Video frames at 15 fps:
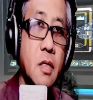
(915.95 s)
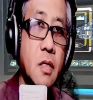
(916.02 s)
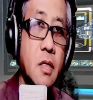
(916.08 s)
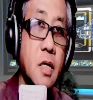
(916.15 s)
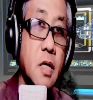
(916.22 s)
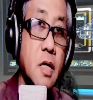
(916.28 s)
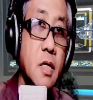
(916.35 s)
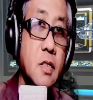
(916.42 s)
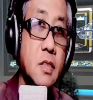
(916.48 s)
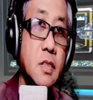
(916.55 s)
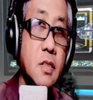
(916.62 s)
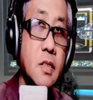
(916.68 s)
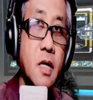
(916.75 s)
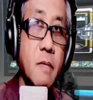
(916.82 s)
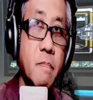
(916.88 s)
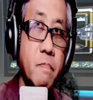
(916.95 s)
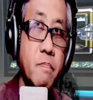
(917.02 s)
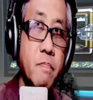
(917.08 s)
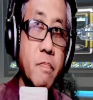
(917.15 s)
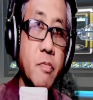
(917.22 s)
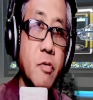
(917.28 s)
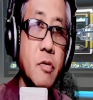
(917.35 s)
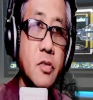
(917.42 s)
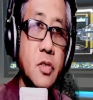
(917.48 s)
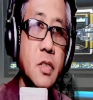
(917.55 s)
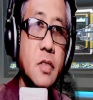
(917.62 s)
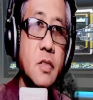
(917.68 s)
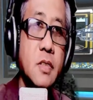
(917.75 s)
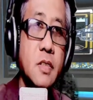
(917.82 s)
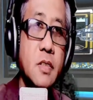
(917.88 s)
three-step
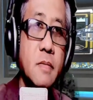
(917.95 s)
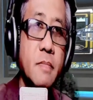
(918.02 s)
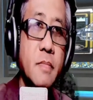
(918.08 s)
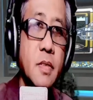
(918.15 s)
process.